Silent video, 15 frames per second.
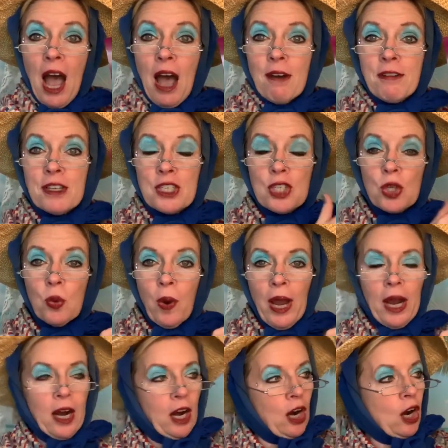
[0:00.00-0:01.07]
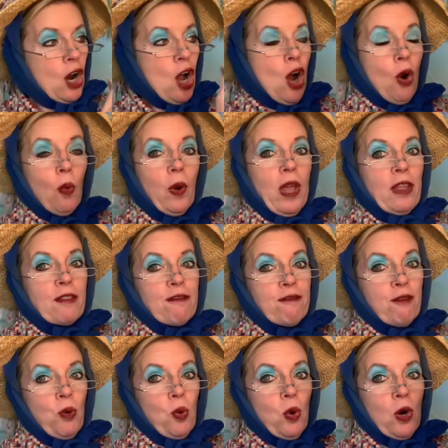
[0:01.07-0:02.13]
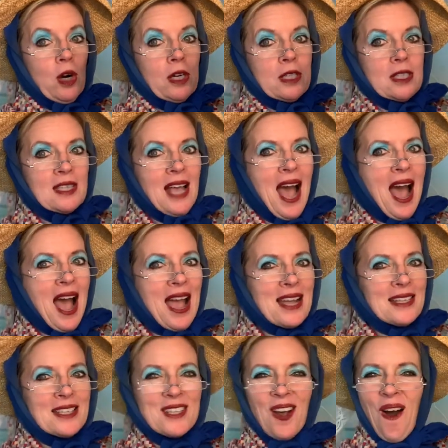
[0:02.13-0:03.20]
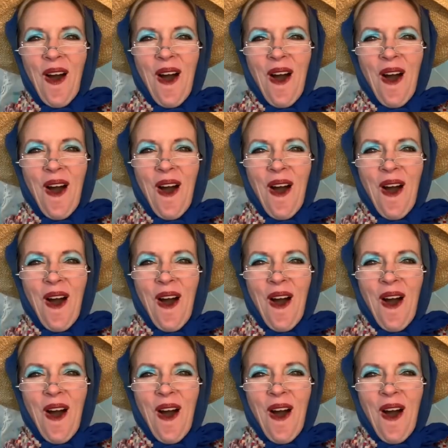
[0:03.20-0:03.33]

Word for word: of a square with four sides,